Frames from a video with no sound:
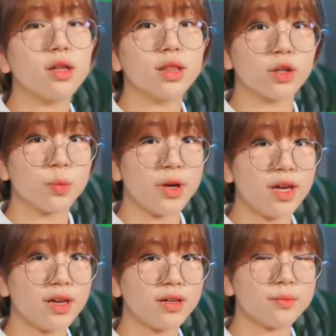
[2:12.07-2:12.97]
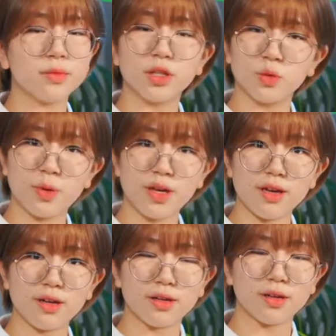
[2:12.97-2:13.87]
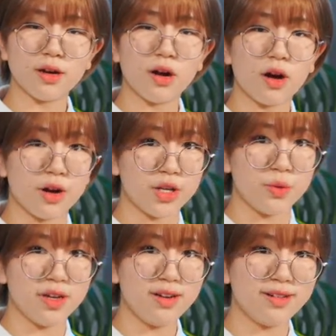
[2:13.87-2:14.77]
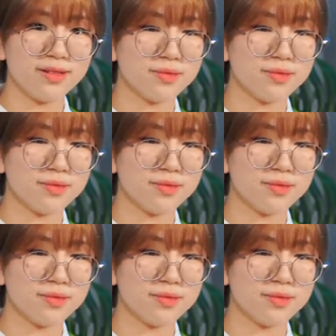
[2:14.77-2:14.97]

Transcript: little pig, are you in?"